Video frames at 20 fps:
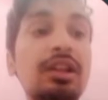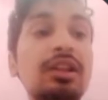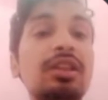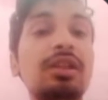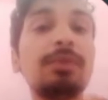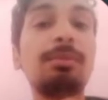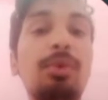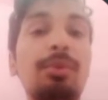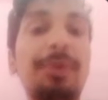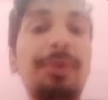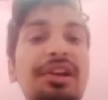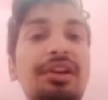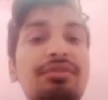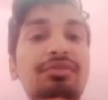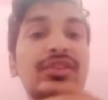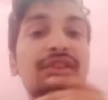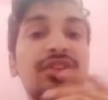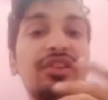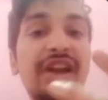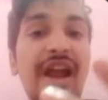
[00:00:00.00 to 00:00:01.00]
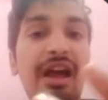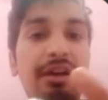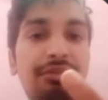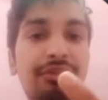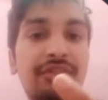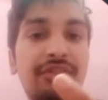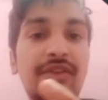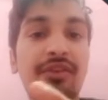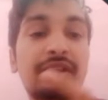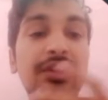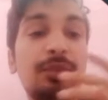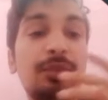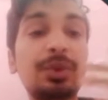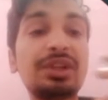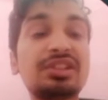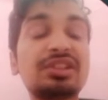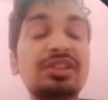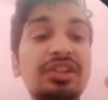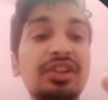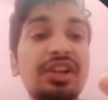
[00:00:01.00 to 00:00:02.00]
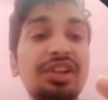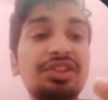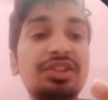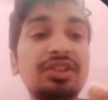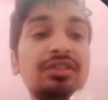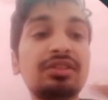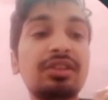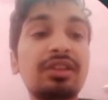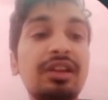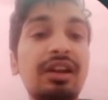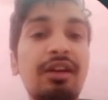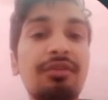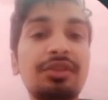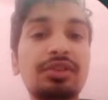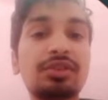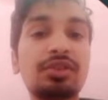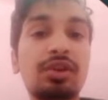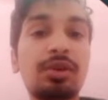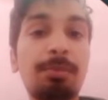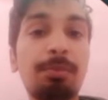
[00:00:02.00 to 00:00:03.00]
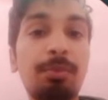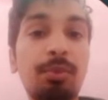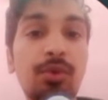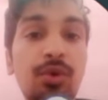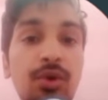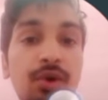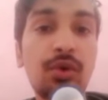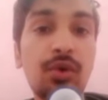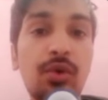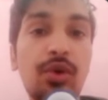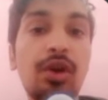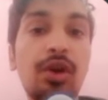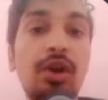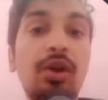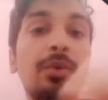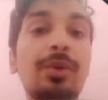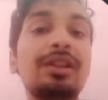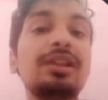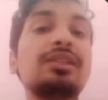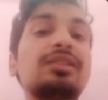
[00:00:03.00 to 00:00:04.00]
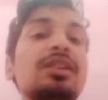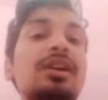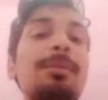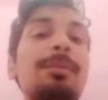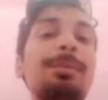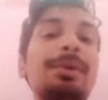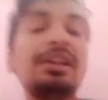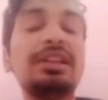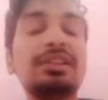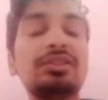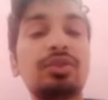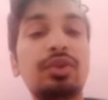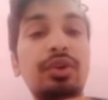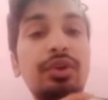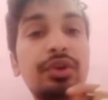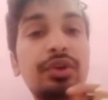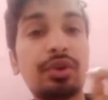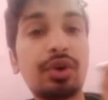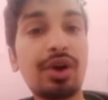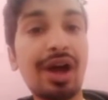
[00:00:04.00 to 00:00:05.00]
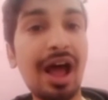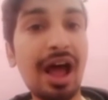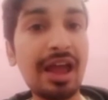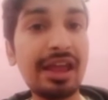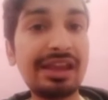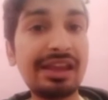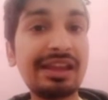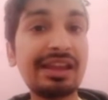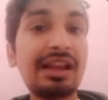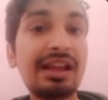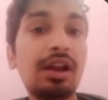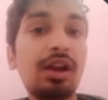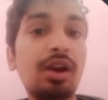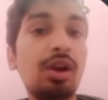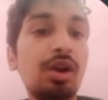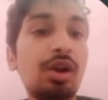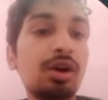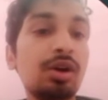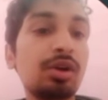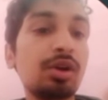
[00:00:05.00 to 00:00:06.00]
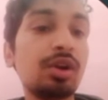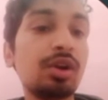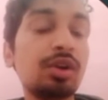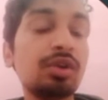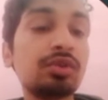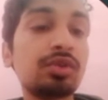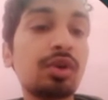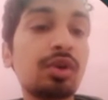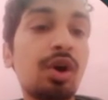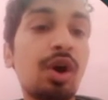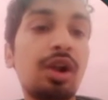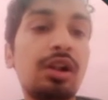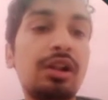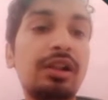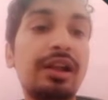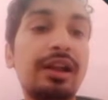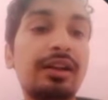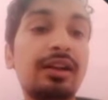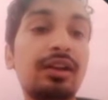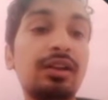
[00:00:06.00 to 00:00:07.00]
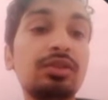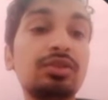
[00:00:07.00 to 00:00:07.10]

the movement of the graph, in which direction the graph is going to go, whether the company is going to go high, low, so all that.